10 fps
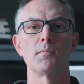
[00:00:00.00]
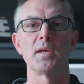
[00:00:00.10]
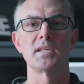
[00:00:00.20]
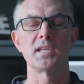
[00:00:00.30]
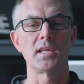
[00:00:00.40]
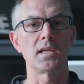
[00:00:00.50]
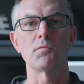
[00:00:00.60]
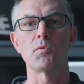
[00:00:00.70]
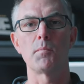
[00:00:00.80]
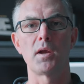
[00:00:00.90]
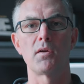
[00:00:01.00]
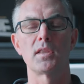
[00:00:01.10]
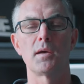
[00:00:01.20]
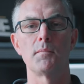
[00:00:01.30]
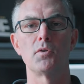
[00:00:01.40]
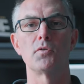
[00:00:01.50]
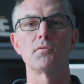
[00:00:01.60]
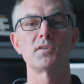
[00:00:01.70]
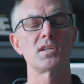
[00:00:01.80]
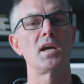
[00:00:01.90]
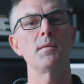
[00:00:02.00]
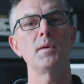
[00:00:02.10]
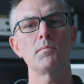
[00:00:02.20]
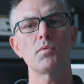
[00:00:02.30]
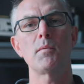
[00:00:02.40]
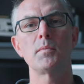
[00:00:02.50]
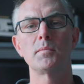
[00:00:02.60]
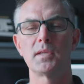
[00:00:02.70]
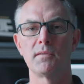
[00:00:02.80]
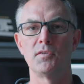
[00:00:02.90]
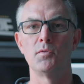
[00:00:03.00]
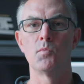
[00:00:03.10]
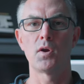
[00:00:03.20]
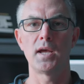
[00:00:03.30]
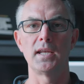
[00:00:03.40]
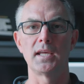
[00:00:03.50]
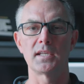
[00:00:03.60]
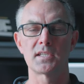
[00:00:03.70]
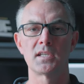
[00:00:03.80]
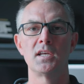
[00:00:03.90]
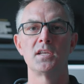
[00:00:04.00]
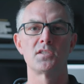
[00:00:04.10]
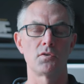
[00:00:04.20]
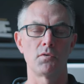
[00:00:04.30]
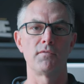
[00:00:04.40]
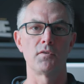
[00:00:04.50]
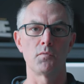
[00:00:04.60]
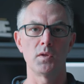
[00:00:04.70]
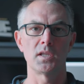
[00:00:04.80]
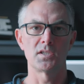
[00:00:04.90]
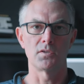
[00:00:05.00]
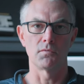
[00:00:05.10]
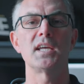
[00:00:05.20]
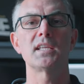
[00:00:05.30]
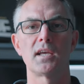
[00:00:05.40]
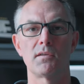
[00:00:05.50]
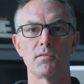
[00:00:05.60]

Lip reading: for maintaining and repairing that boat over time, and probably a few more headaches. So if you're willing to take that